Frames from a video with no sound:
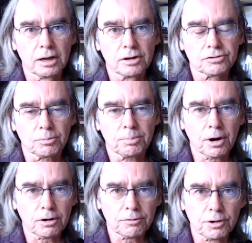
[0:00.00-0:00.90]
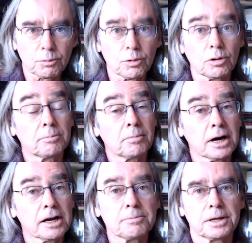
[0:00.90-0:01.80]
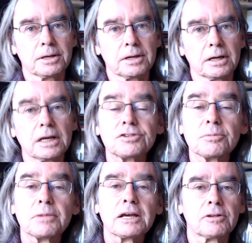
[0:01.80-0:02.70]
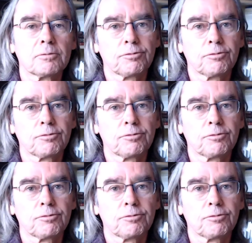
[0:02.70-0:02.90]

So part of your role, in my opinion, is to make them